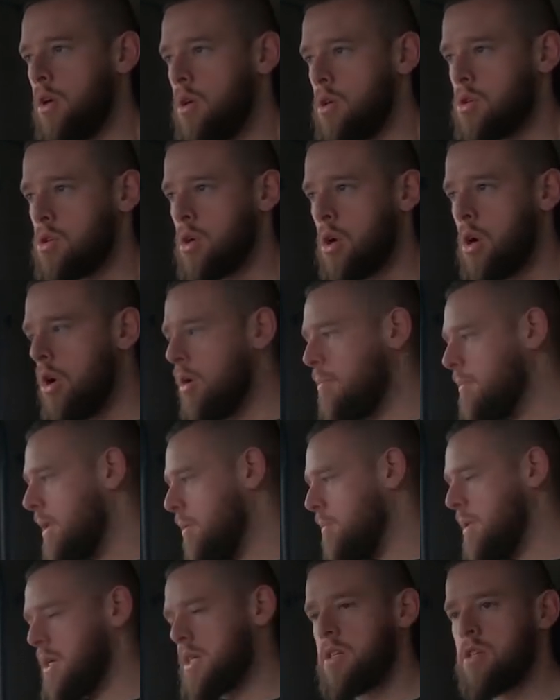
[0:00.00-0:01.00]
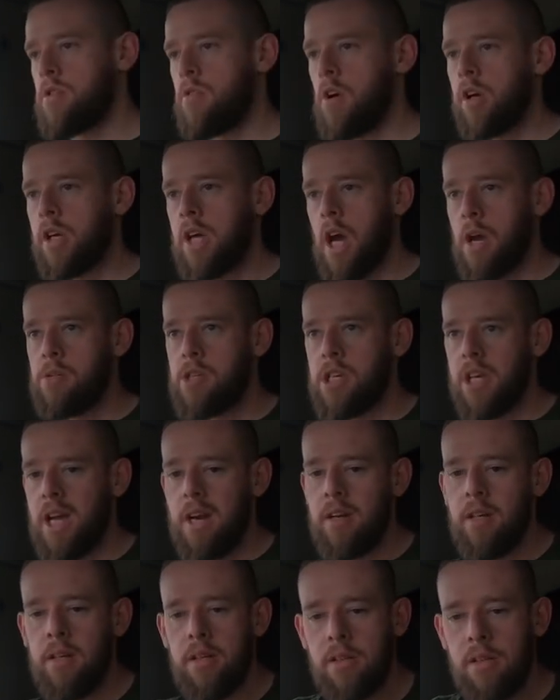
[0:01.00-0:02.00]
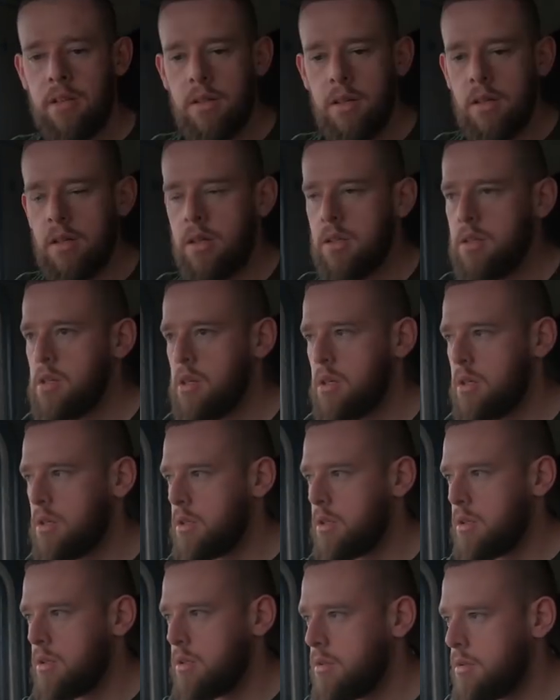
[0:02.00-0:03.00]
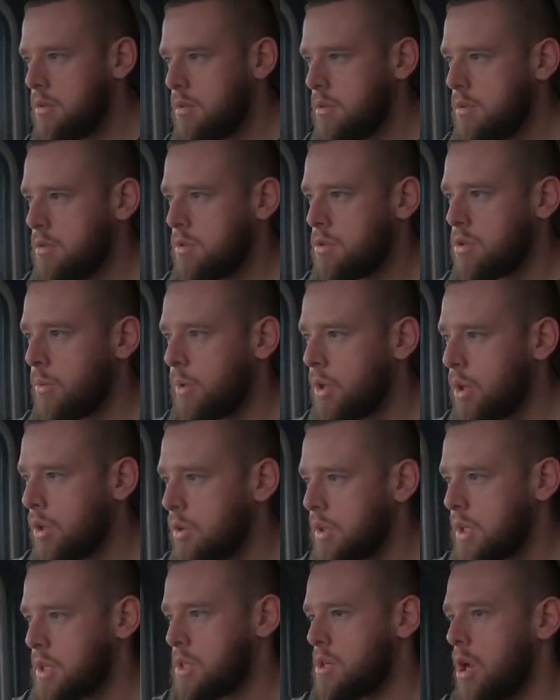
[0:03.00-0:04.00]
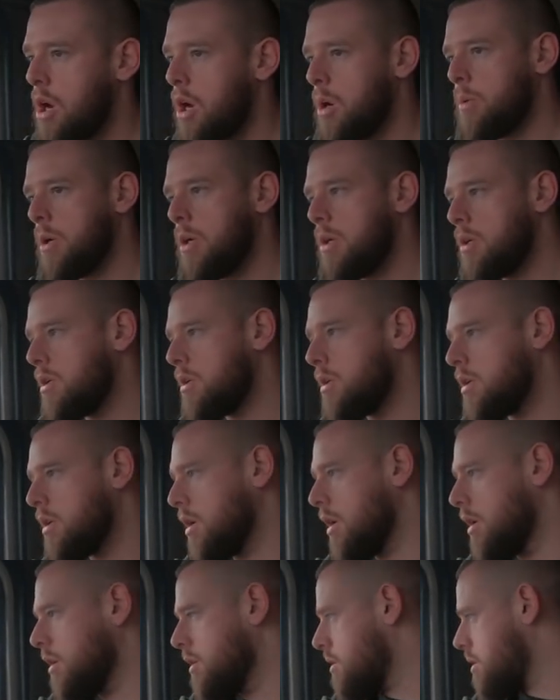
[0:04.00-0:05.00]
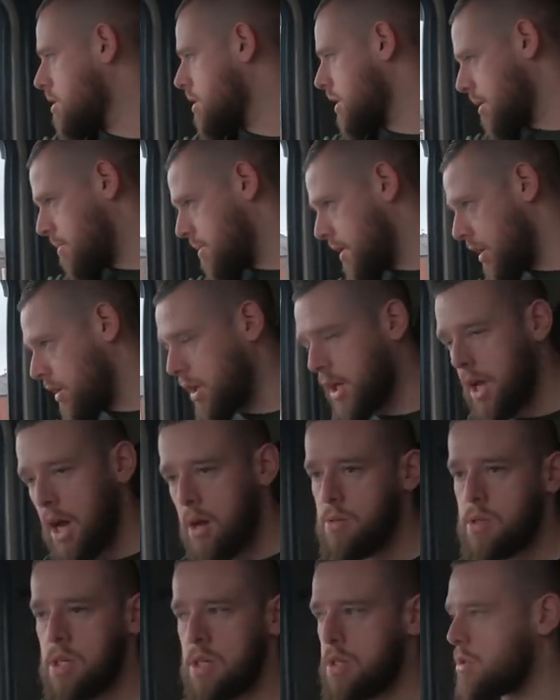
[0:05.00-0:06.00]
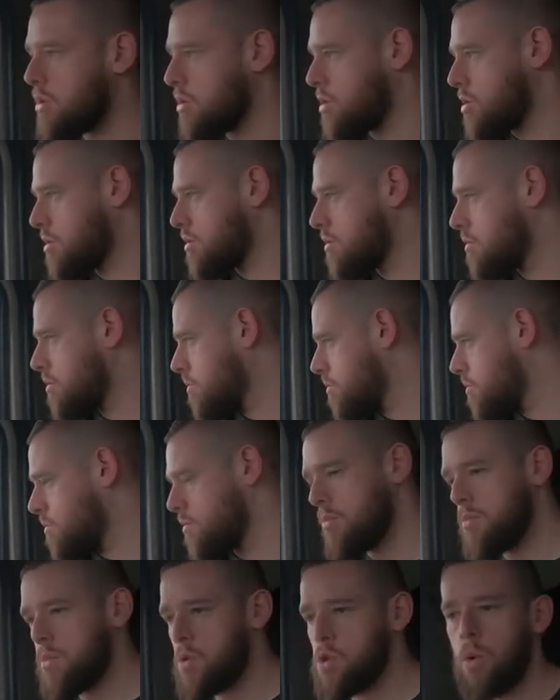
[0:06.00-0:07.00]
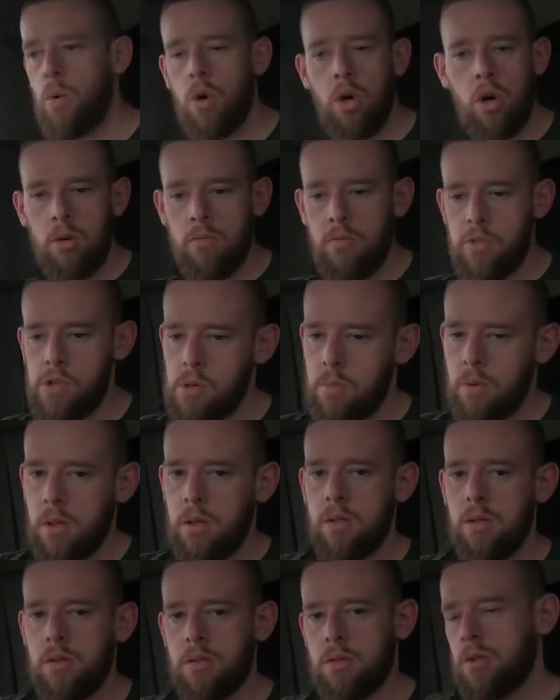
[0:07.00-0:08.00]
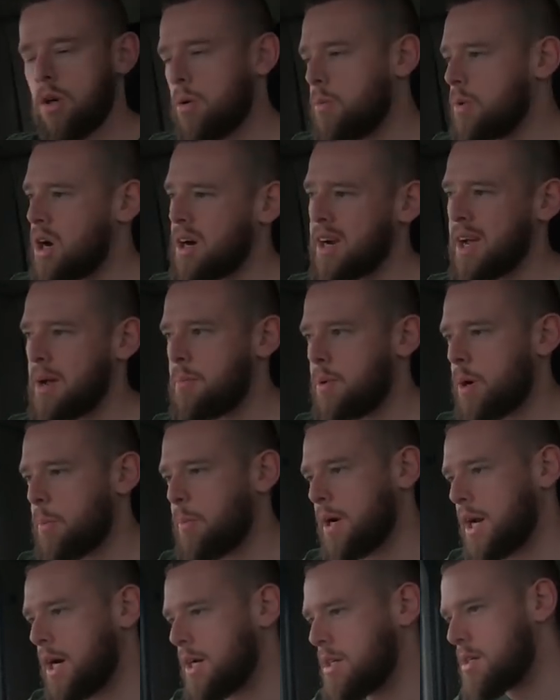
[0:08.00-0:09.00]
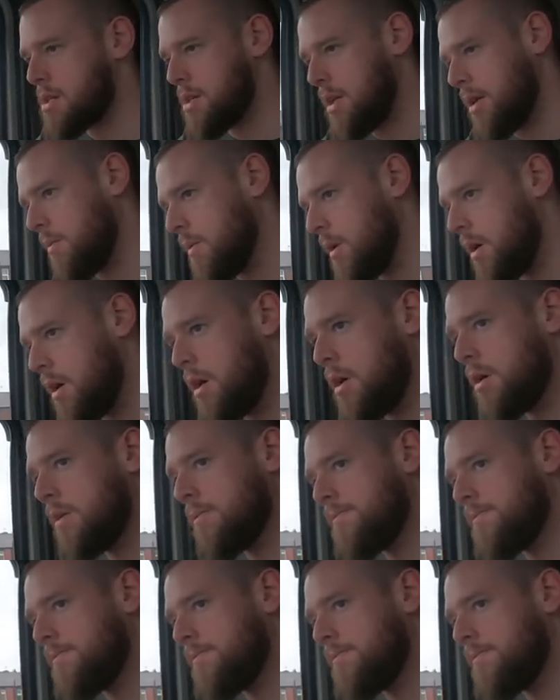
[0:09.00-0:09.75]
So me and Mrs. are on couch again, so we don't disturb her, and sleeping on the couch is just so uncomfortable, so we're not getting proper night's sleep there.